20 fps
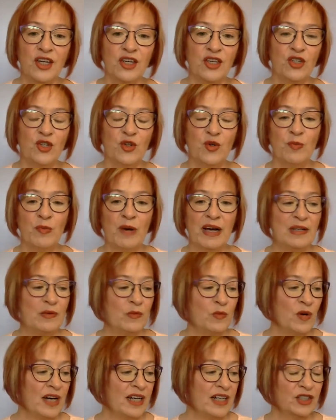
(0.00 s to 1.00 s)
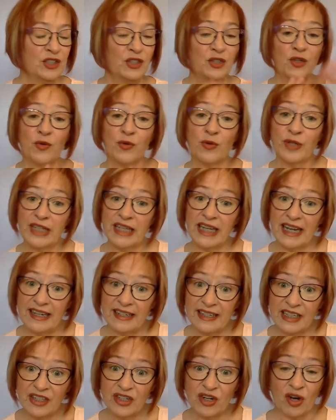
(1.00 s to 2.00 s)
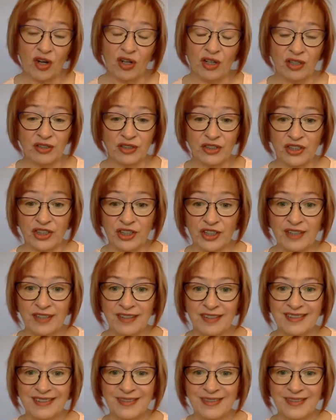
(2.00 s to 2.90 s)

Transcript: You might want to create an altar.